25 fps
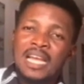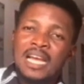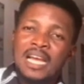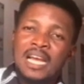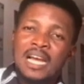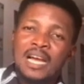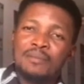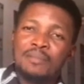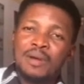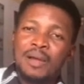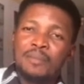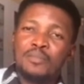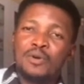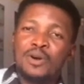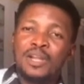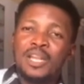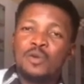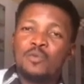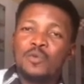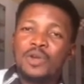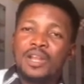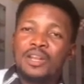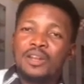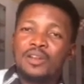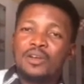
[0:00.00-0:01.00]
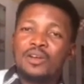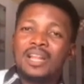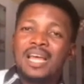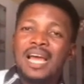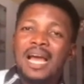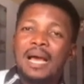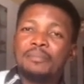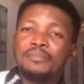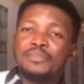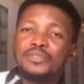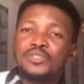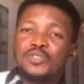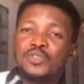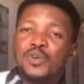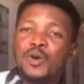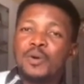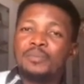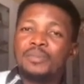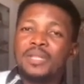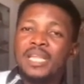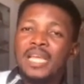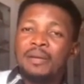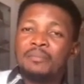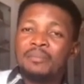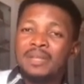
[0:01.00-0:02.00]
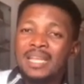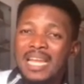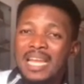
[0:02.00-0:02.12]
my body will not absorb them